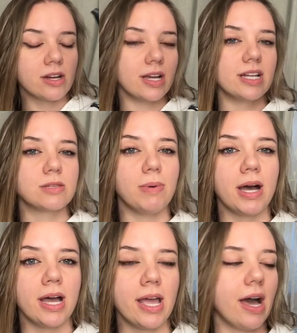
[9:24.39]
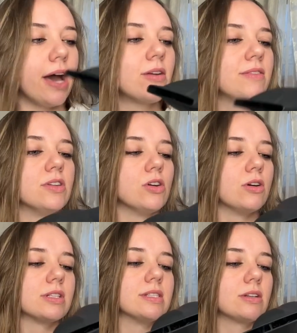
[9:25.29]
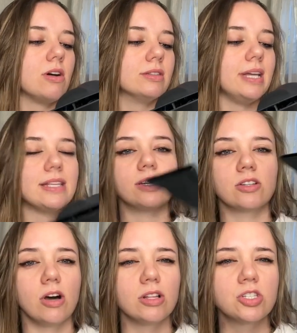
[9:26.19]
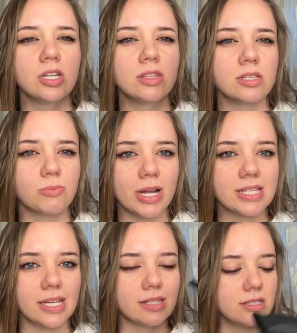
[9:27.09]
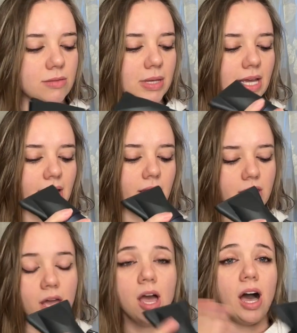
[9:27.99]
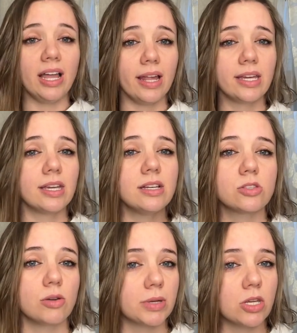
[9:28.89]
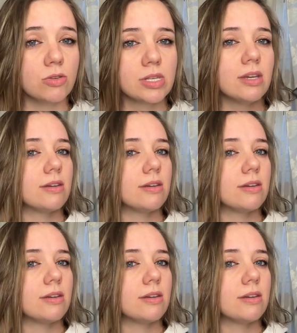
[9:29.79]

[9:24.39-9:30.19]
It's by, I don't even know, it's called Dan Technology. This brand sent it to me and I like it, so I'm going to use it.